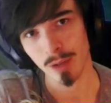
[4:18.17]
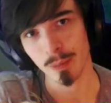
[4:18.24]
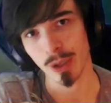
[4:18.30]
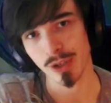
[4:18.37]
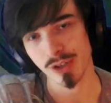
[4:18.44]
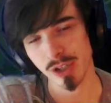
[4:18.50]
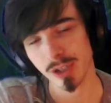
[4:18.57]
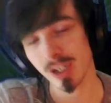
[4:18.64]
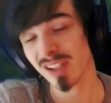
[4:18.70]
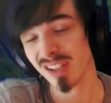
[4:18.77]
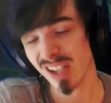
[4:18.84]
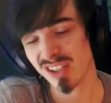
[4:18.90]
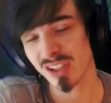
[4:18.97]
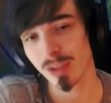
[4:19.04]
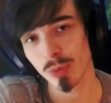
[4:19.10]
but she does
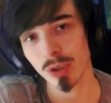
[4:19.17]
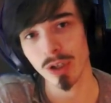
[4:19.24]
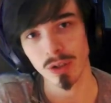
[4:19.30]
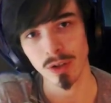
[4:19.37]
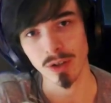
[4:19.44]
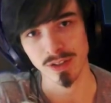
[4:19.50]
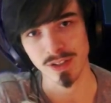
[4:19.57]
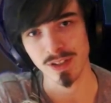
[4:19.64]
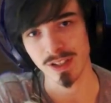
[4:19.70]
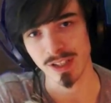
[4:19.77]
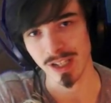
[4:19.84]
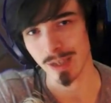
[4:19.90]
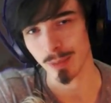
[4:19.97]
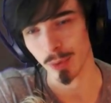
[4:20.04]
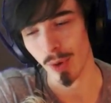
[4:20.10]
actually bring a lot to the
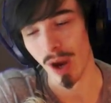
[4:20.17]
table.